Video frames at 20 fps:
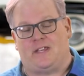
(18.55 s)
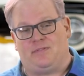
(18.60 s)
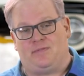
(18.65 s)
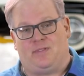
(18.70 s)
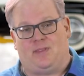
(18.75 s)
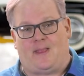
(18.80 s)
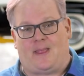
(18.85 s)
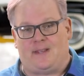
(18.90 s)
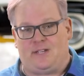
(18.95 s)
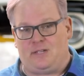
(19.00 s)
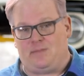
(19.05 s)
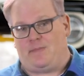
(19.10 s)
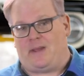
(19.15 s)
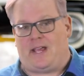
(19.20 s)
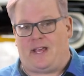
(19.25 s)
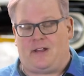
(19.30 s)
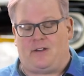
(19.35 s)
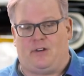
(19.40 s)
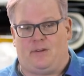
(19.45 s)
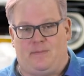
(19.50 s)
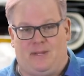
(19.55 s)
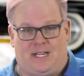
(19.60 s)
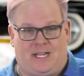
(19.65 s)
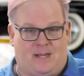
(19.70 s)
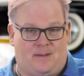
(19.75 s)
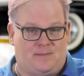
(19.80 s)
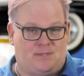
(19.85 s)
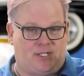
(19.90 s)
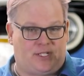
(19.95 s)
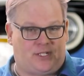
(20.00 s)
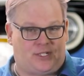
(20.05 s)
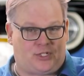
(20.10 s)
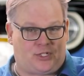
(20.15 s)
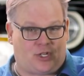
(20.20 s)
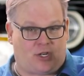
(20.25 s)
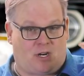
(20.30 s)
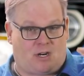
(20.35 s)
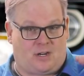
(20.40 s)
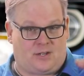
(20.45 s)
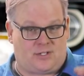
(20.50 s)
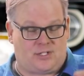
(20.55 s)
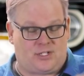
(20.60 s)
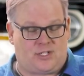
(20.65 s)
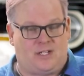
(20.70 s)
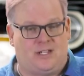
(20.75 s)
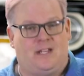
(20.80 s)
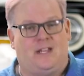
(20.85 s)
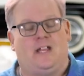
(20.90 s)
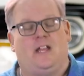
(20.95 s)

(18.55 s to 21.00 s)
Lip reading: flooded battery becomes discharged,